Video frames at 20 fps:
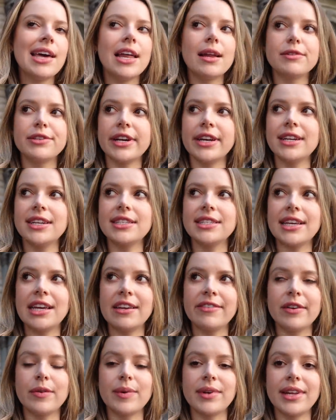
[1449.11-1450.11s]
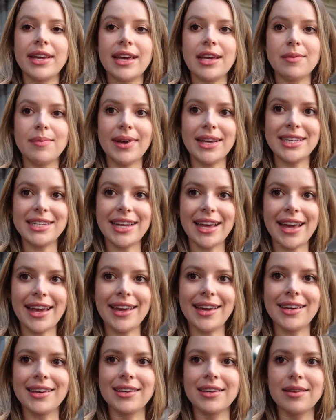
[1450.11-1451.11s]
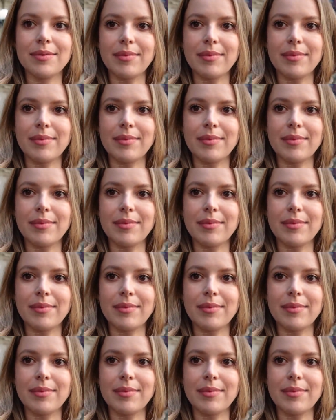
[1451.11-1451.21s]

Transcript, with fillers: I'm trying to decide if I want to end my day,